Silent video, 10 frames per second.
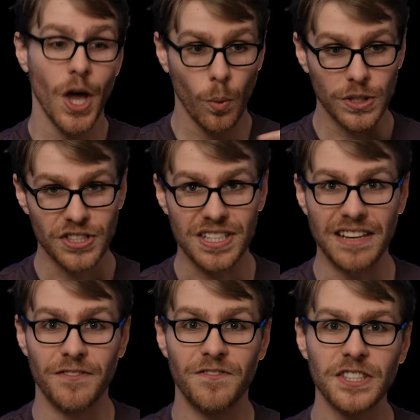which is
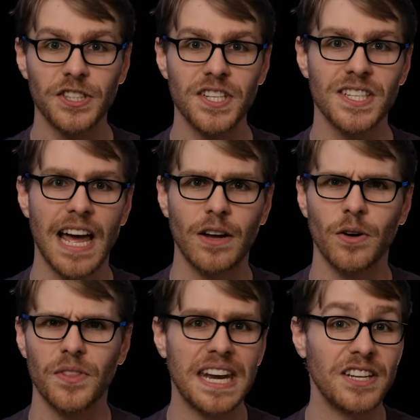a vicious
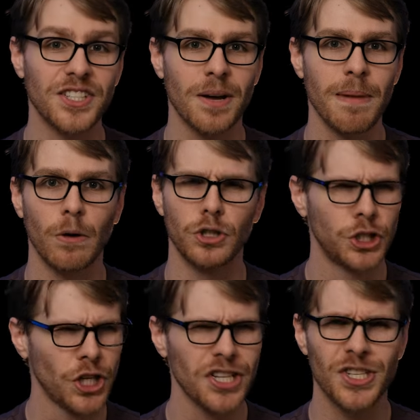cycle that is somehow
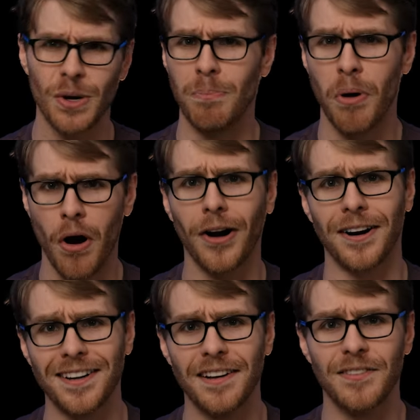just a
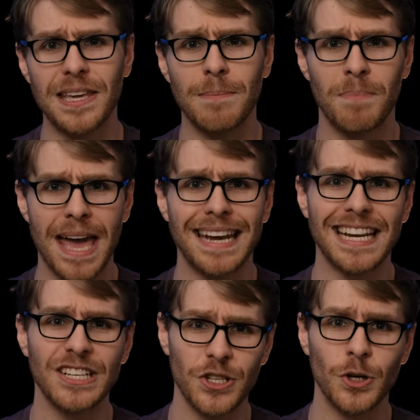part of the
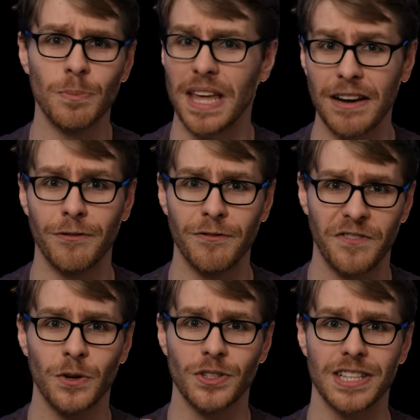impending doom that it
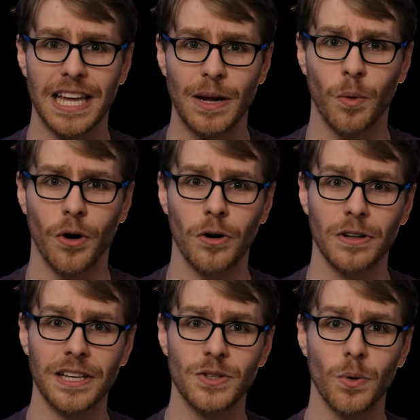feels like we're
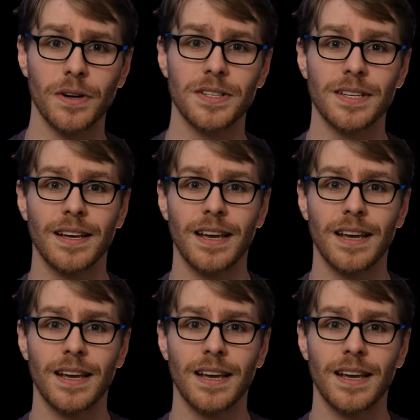hurtling towards.